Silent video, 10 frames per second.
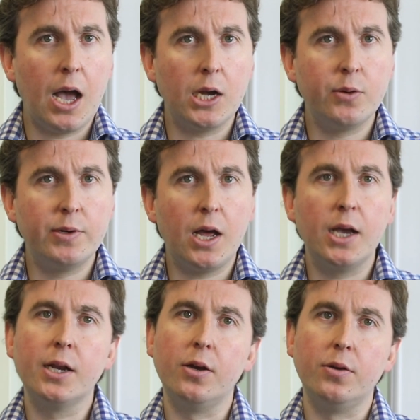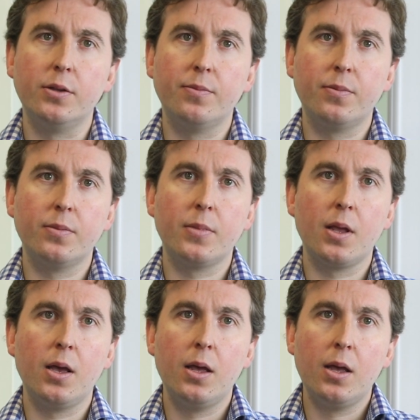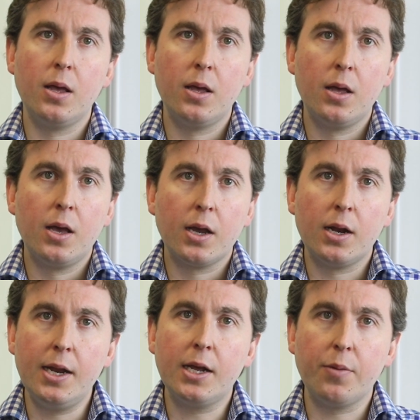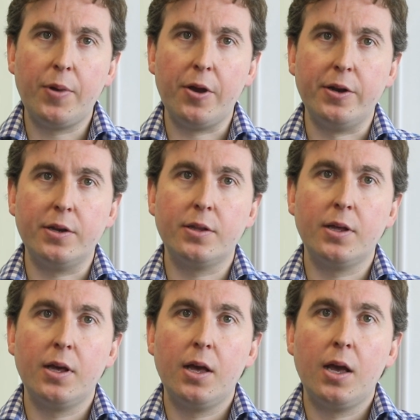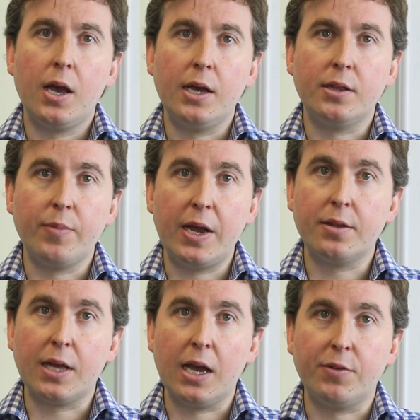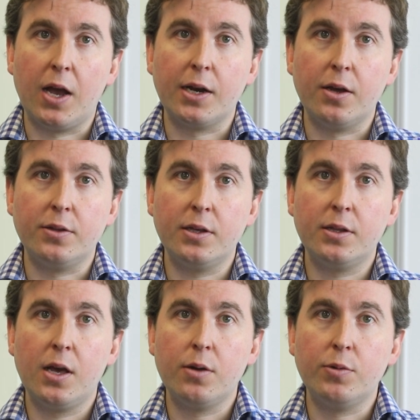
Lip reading: How do we diagnose? Clinical appearance is the mainstay of diagnosis,